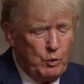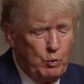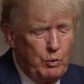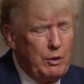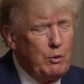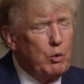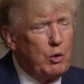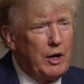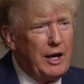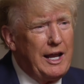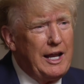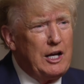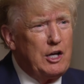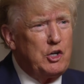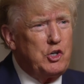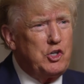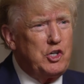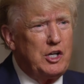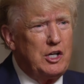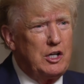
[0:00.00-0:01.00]
We were
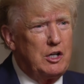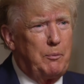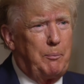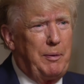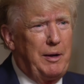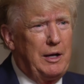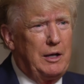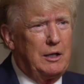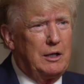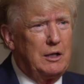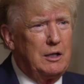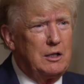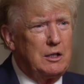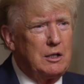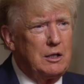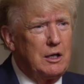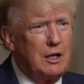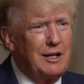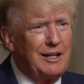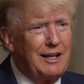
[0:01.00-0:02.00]
energy independent
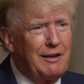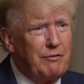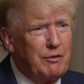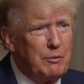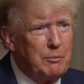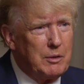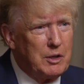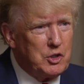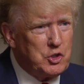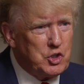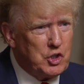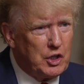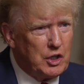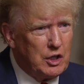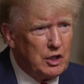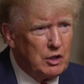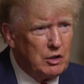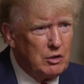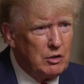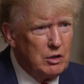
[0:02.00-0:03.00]
11 months
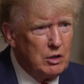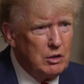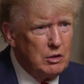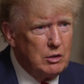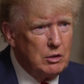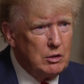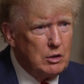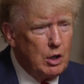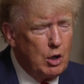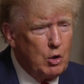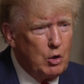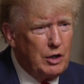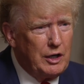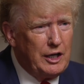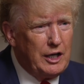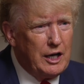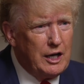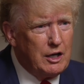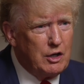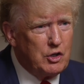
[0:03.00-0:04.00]
ago,
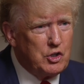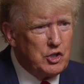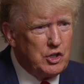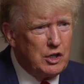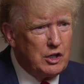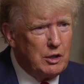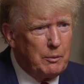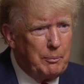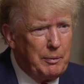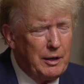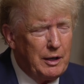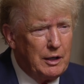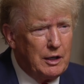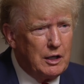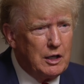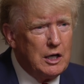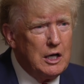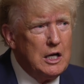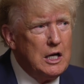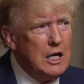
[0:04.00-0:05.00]
totally energy
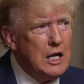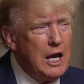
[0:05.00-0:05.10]
independent.